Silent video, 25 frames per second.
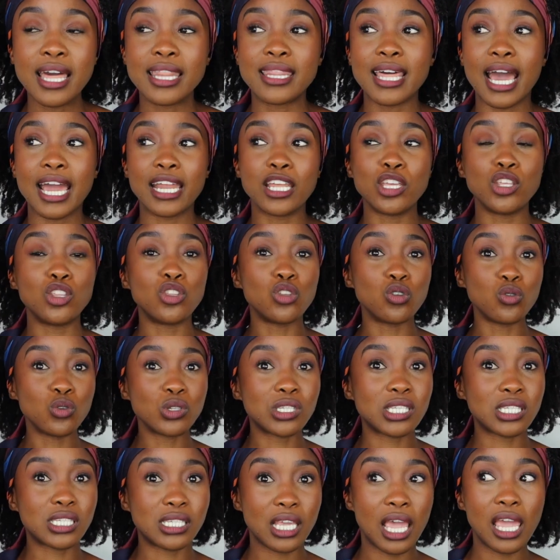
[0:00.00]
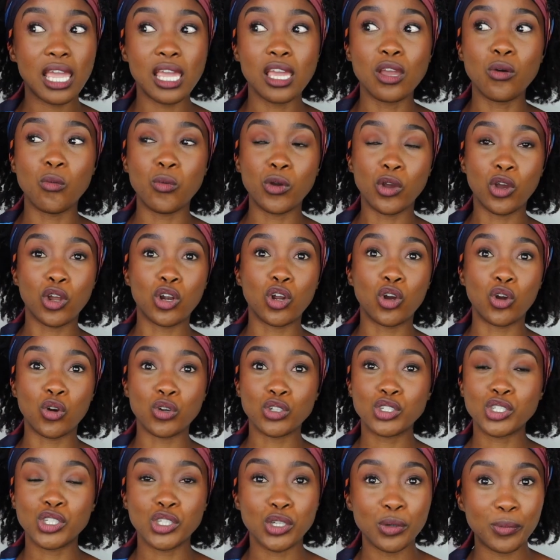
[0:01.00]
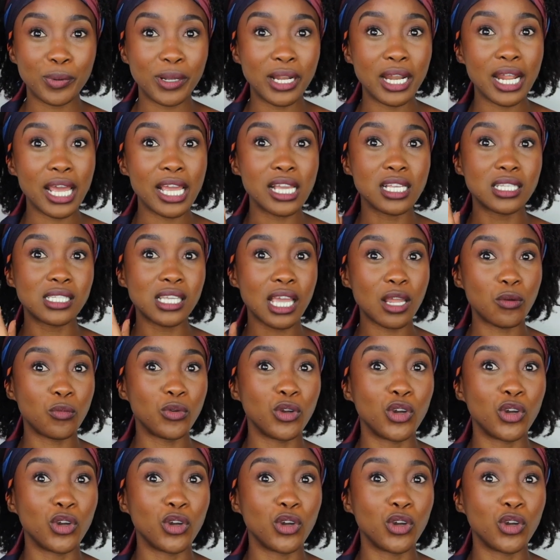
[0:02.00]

that you saying we're going to go to your place and